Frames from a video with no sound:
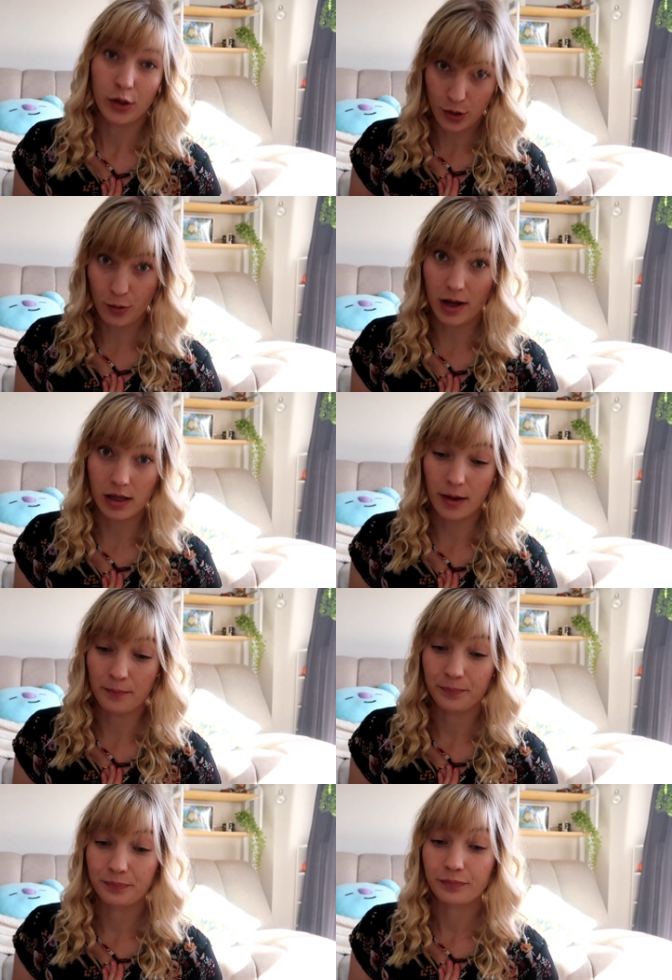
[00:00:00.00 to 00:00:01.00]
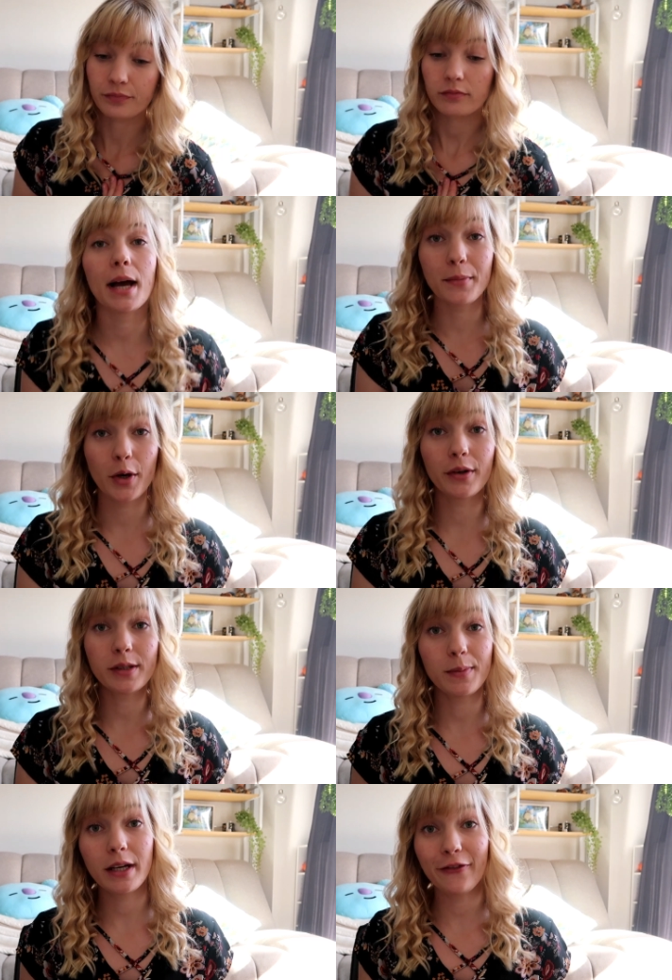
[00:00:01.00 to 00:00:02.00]
You're welcome. I'm going
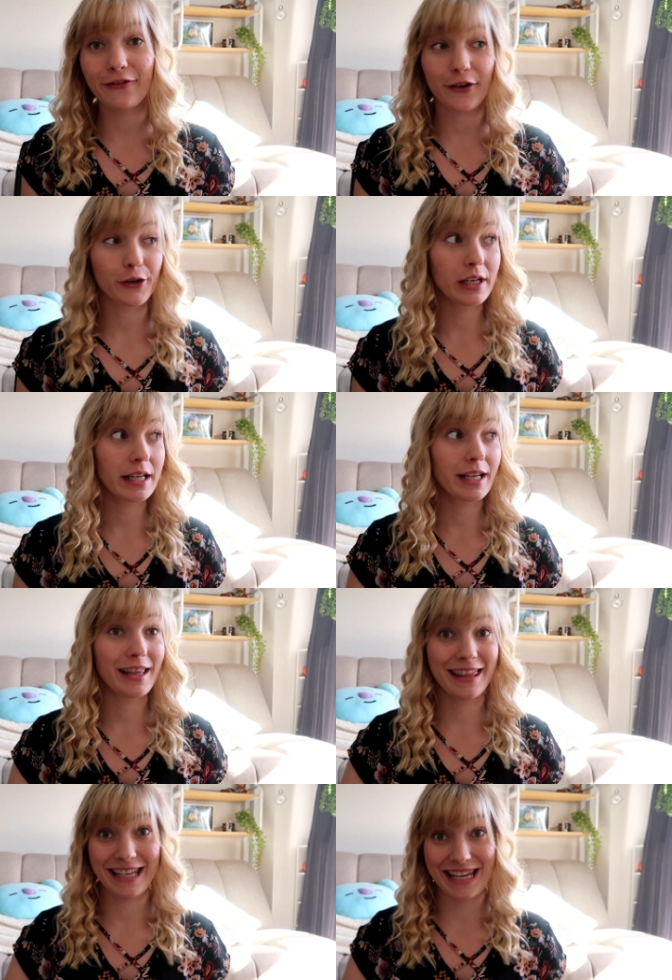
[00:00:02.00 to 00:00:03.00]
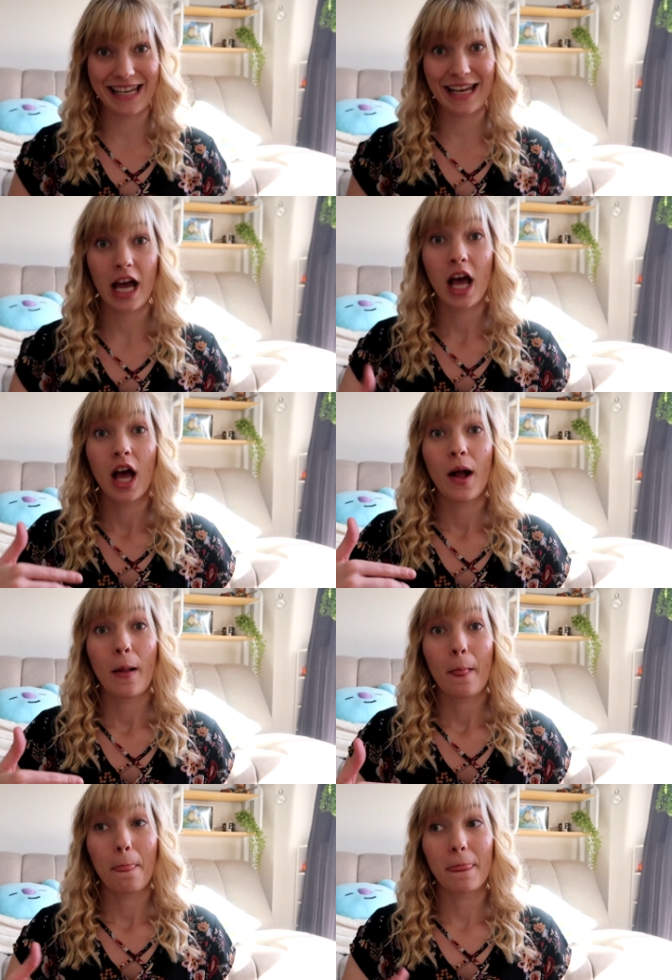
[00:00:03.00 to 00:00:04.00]
to be converting the
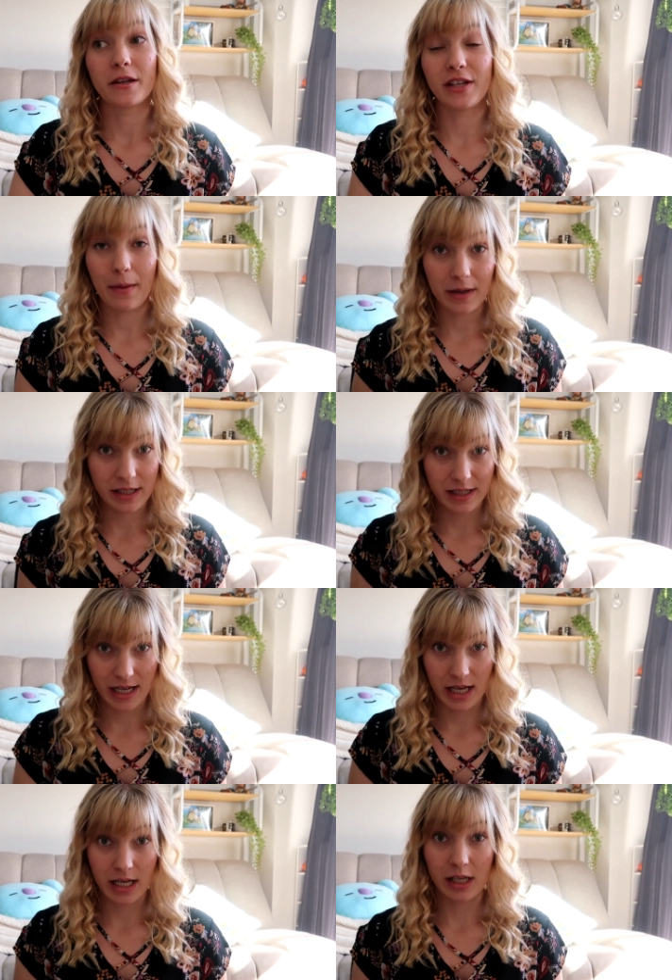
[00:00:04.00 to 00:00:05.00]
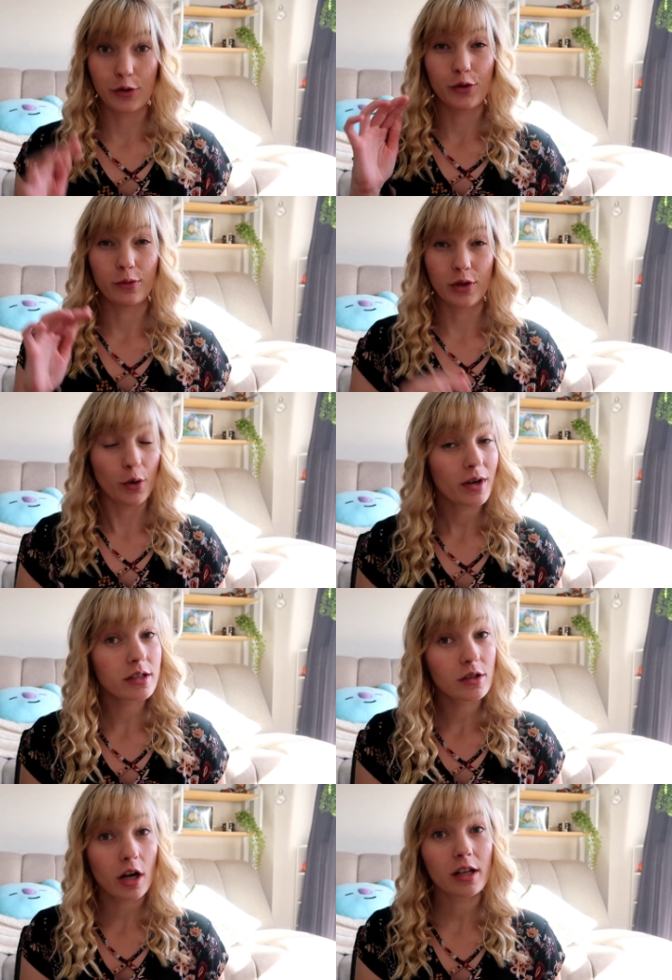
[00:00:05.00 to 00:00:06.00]
Japanese yen into
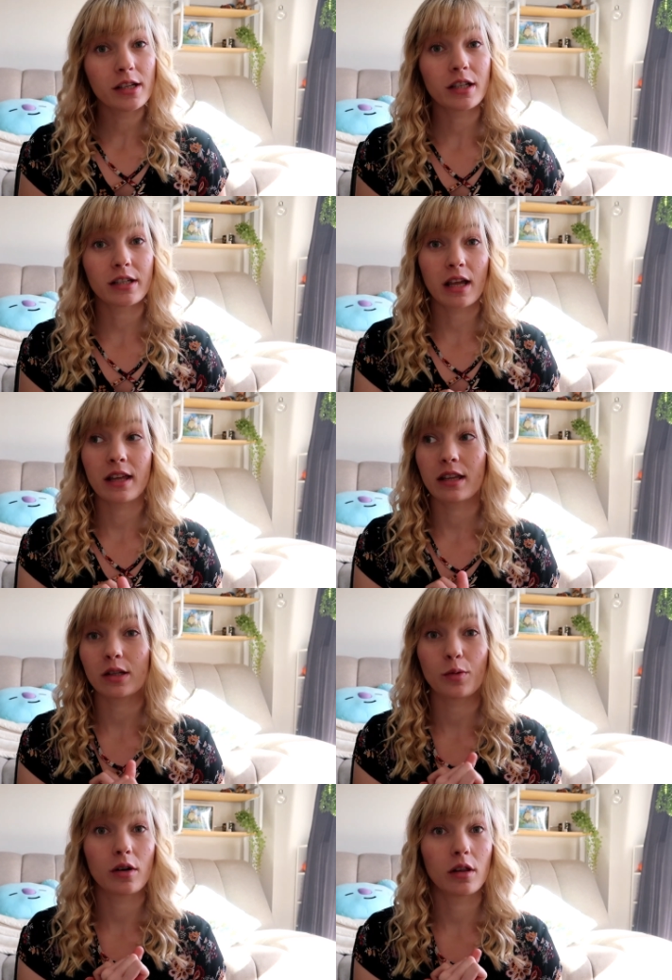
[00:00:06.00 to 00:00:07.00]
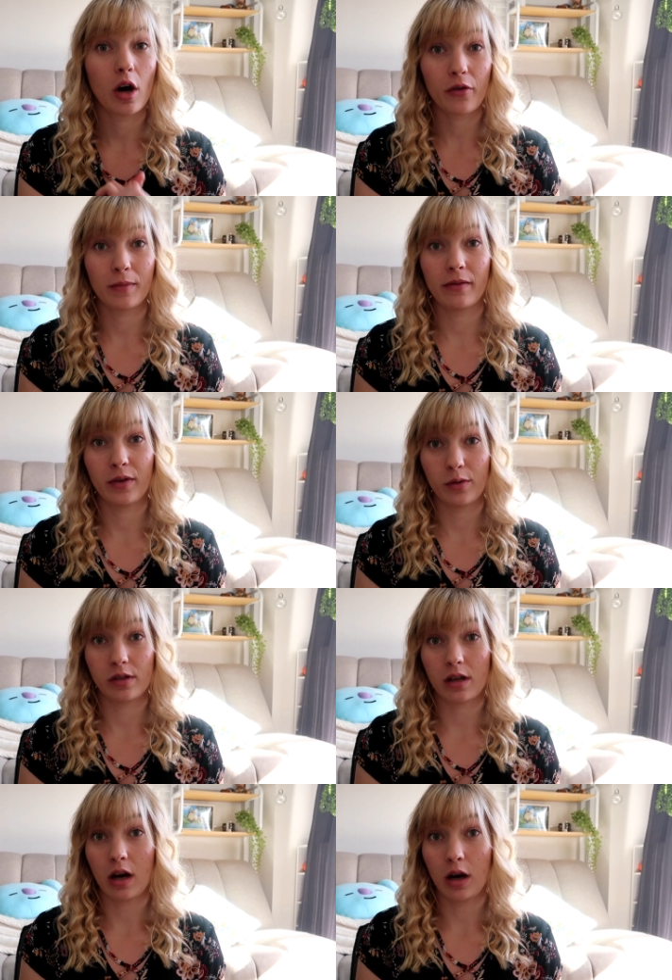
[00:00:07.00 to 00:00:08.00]
US dollars because I think that's where a lot of my
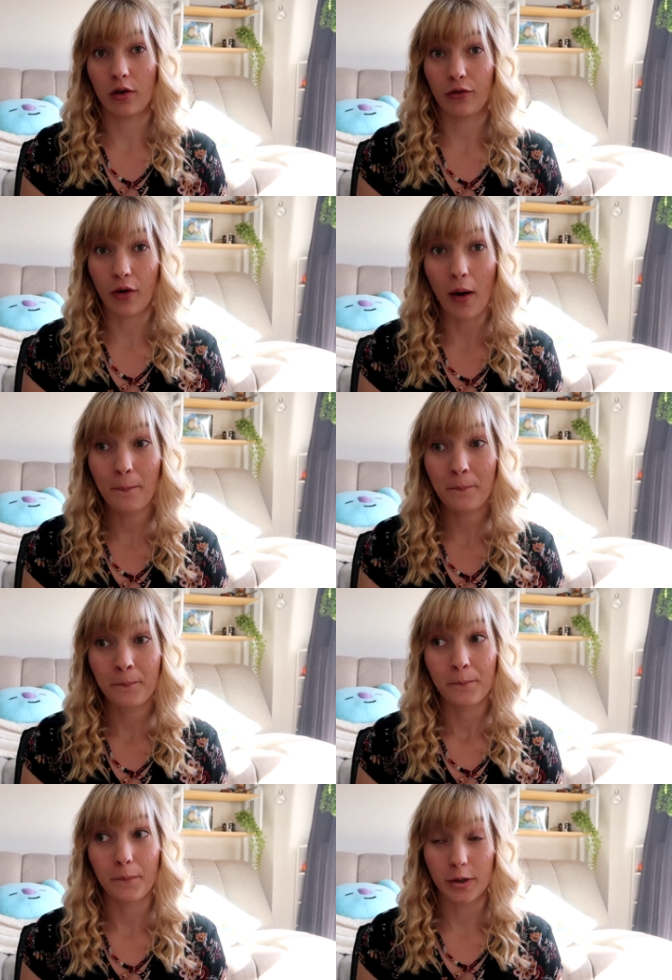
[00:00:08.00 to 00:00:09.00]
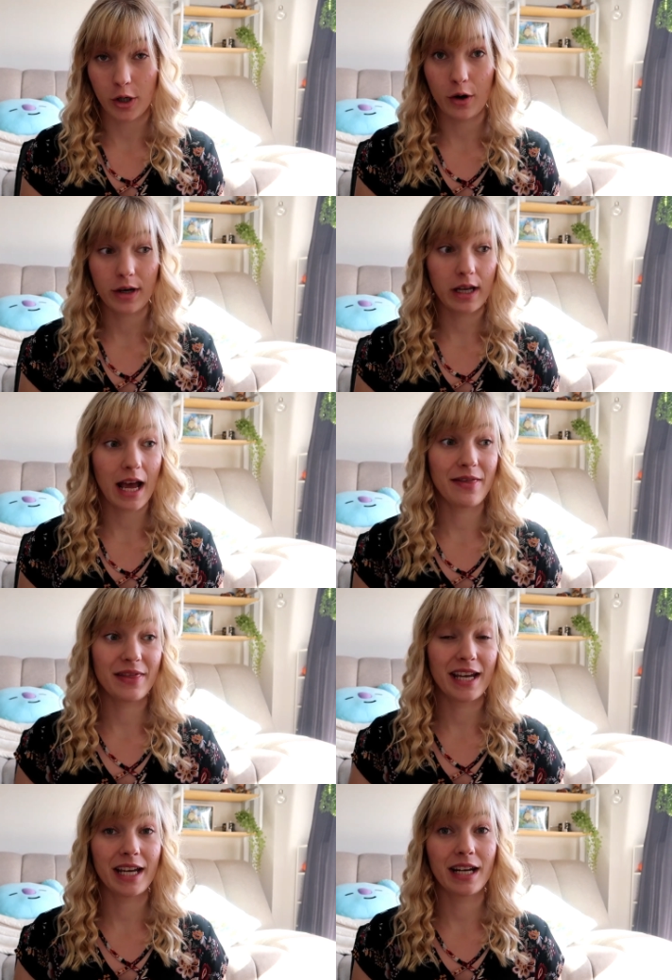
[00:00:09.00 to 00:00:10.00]
viewers are from majority
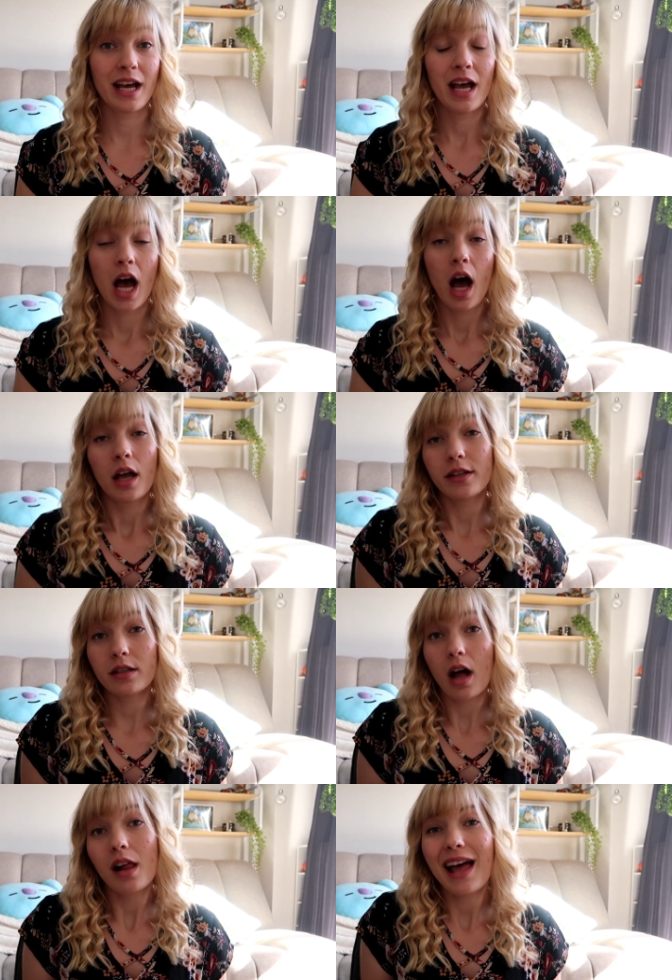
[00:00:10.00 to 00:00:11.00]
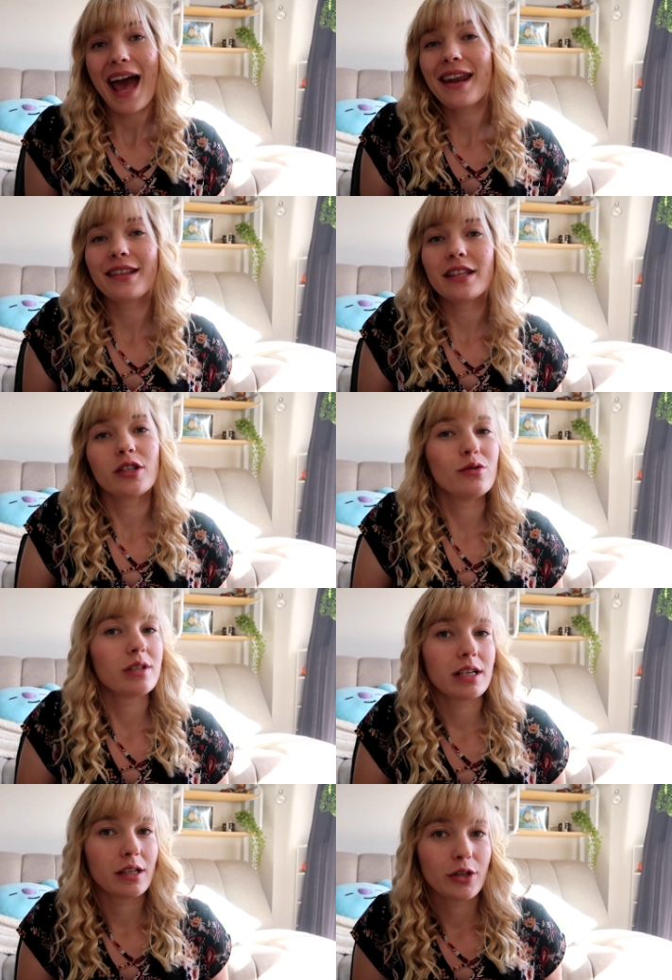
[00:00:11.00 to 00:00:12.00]
and then just I'll add in the New
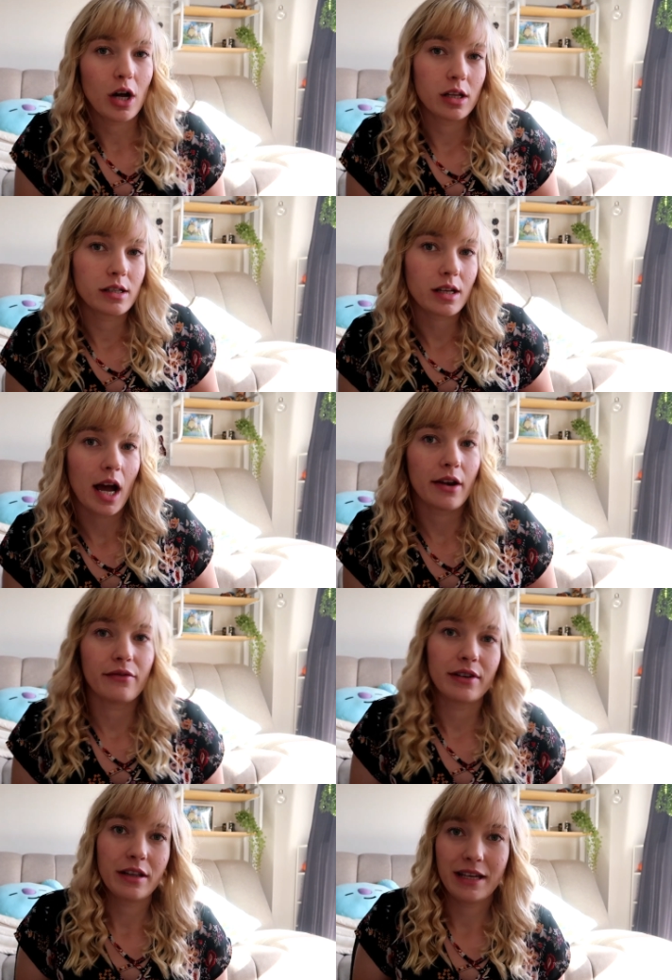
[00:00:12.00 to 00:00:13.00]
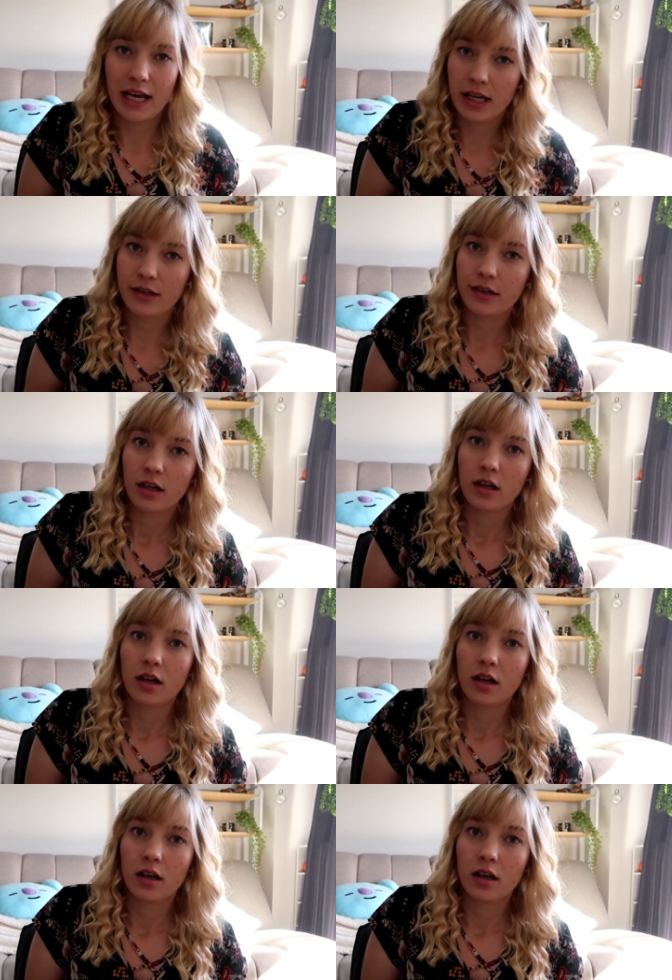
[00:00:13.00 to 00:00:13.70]
Zealand dollars kind of near the end